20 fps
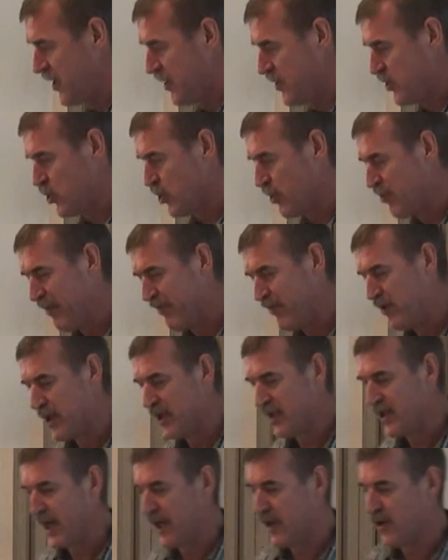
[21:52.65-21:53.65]
job of the
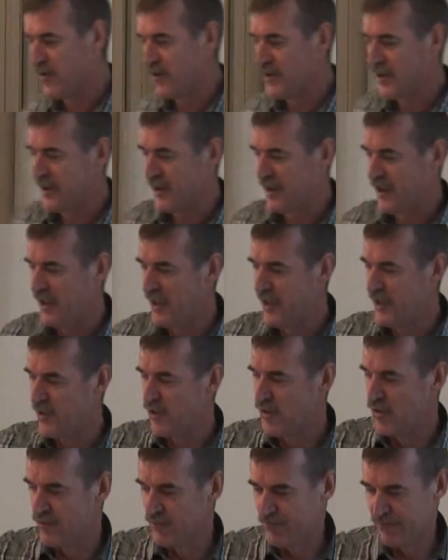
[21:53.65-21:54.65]
attackers easier.